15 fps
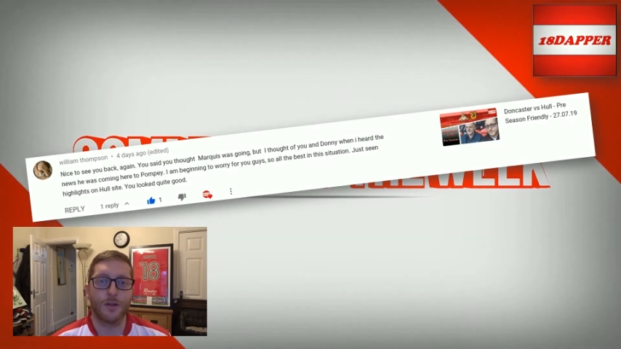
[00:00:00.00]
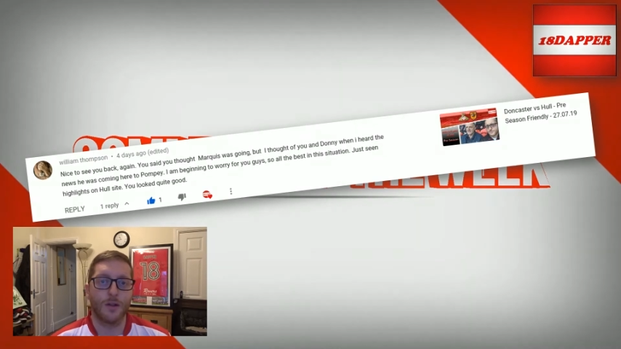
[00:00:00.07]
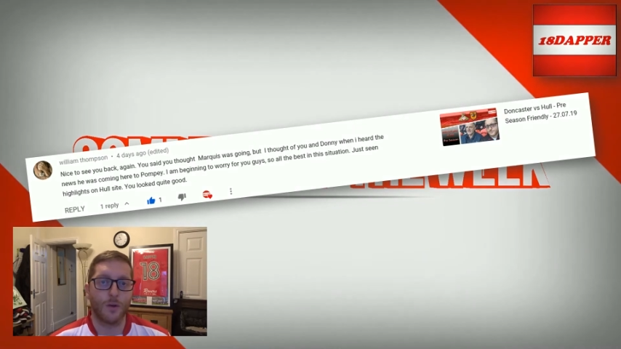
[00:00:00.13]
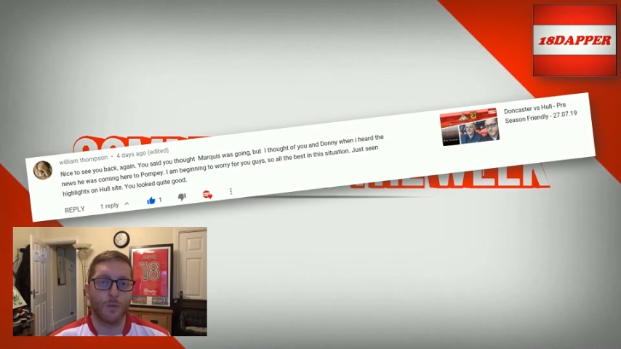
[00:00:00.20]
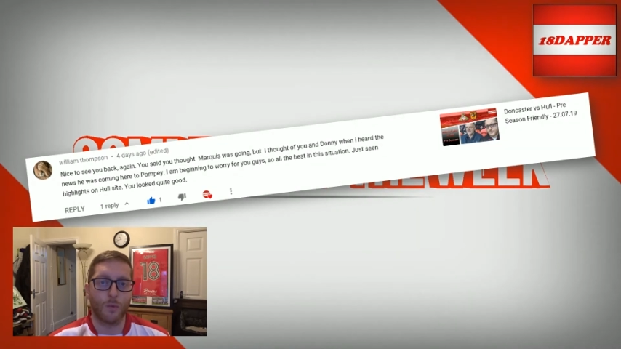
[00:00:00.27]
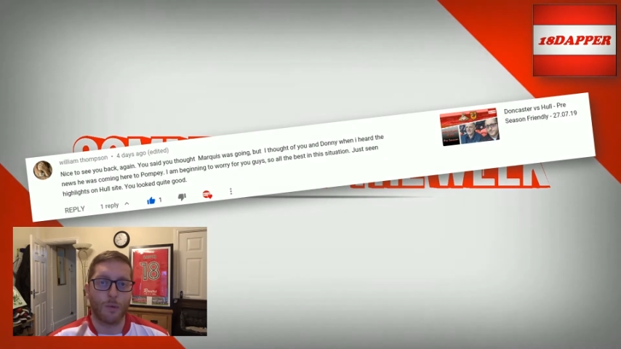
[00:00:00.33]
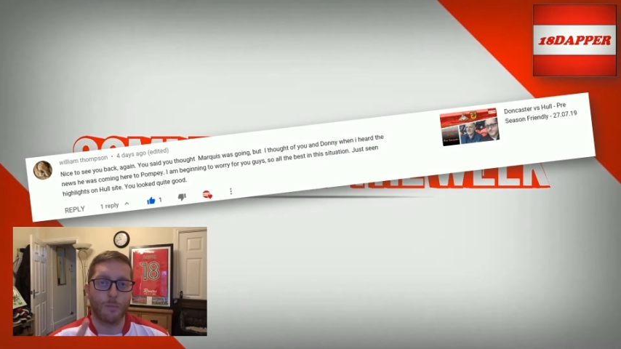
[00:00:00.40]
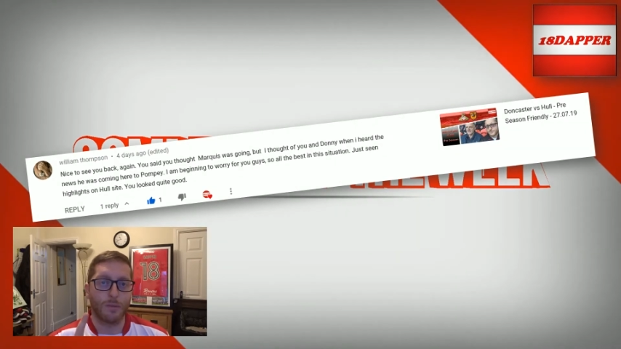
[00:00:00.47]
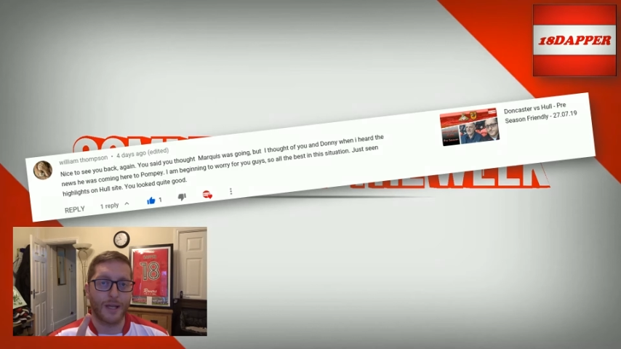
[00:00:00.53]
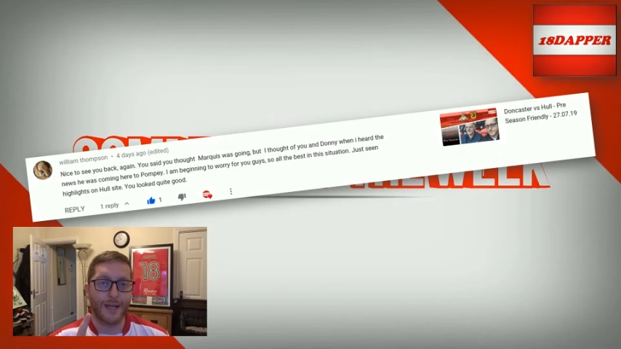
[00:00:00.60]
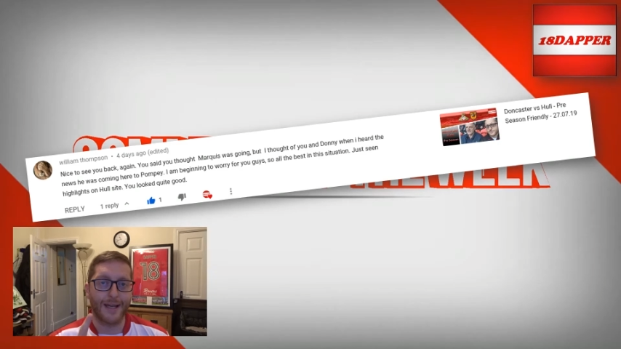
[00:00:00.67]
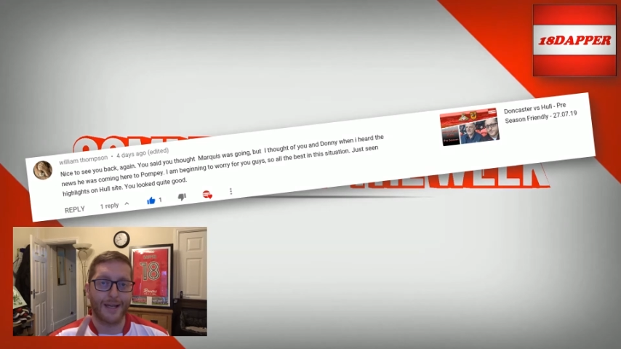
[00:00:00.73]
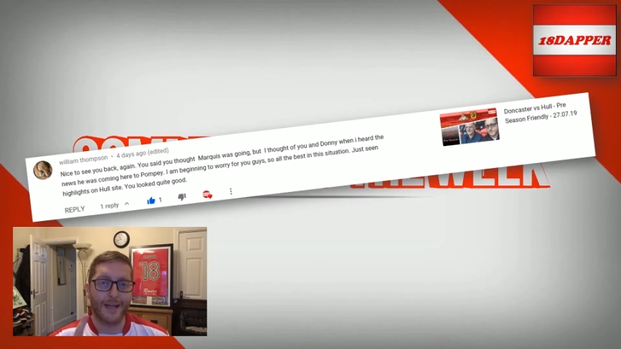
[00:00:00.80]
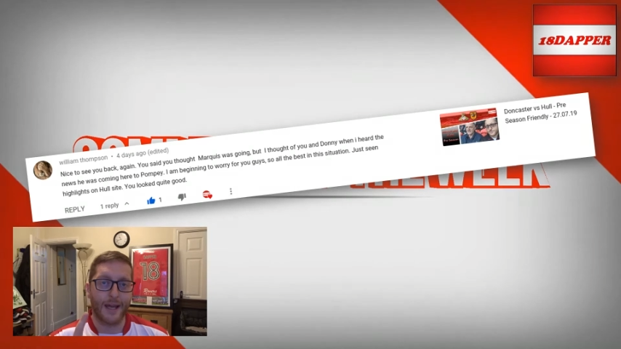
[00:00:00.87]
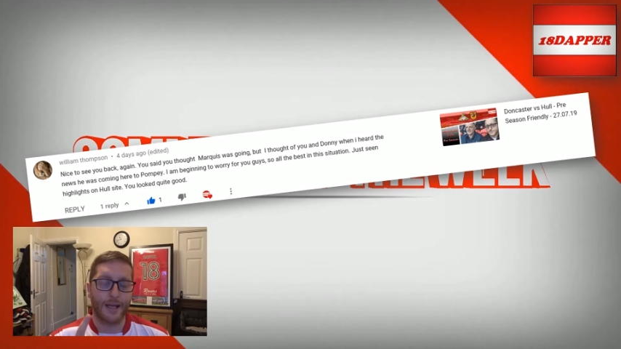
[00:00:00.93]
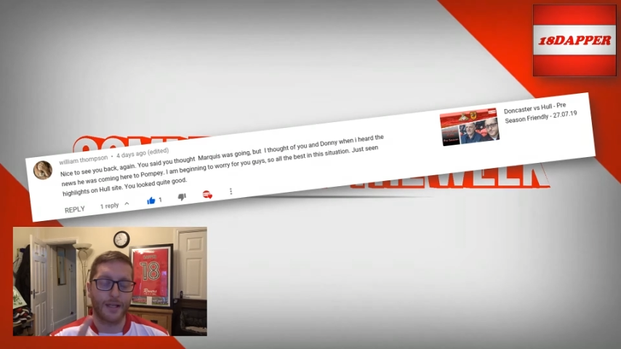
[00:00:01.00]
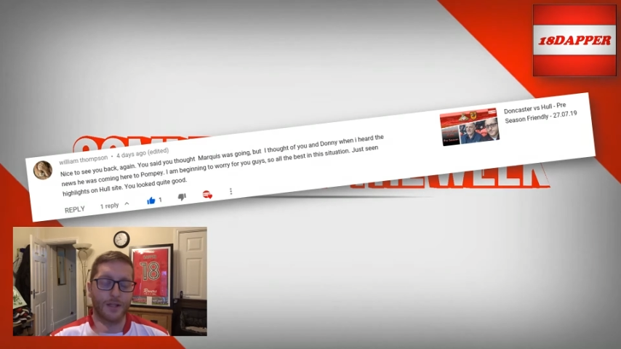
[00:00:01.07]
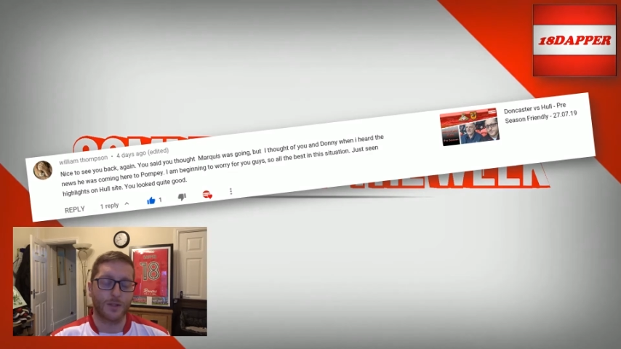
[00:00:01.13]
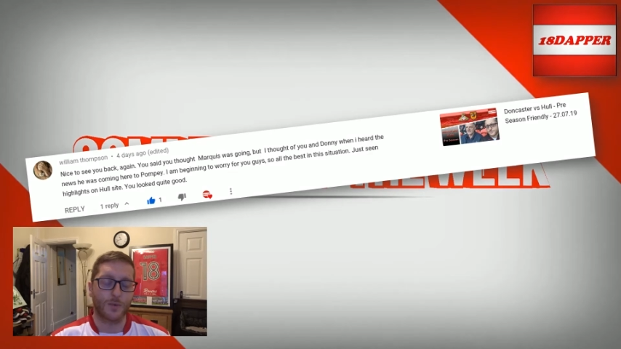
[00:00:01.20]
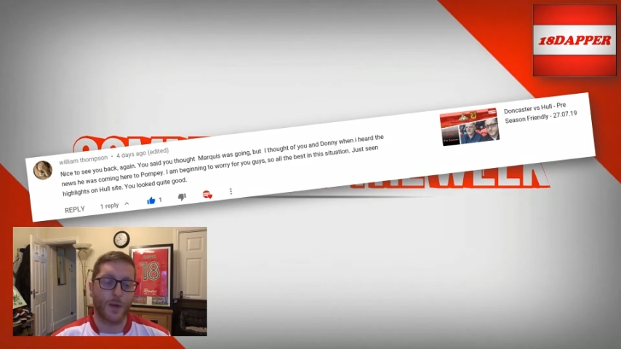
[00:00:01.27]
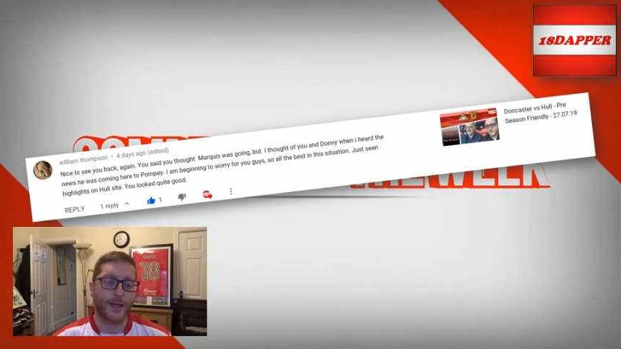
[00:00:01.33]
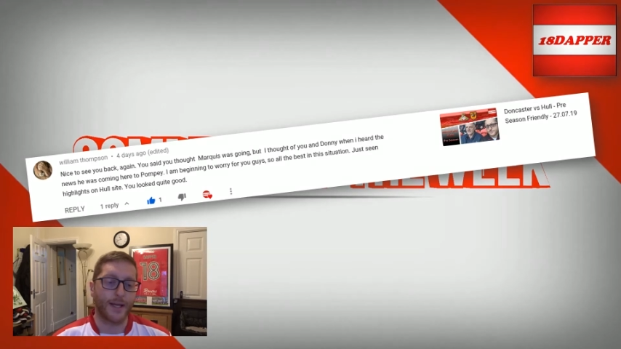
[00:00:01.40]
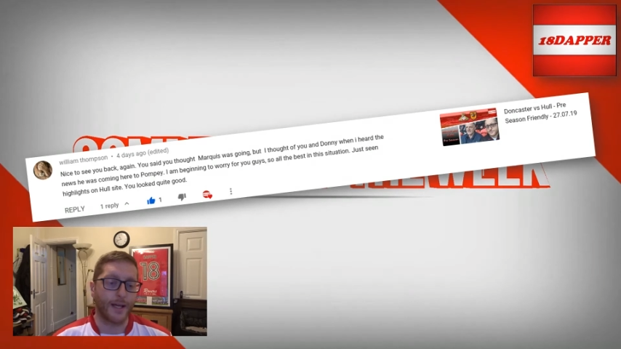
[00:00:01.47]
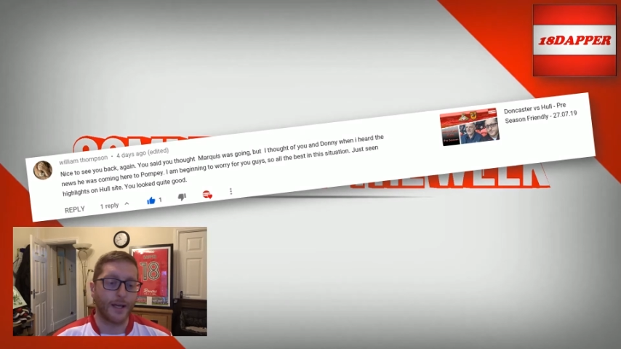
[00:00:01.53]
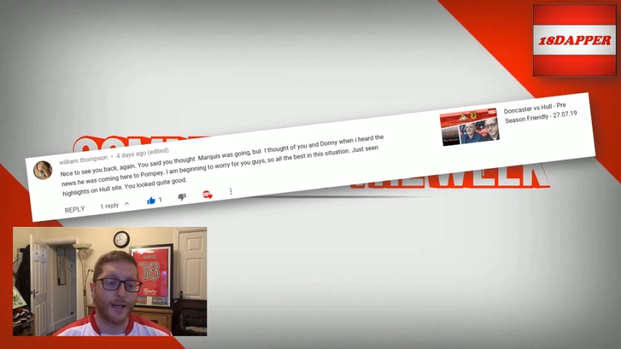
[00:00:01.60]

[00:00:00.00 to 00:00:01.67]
than one player getting 20.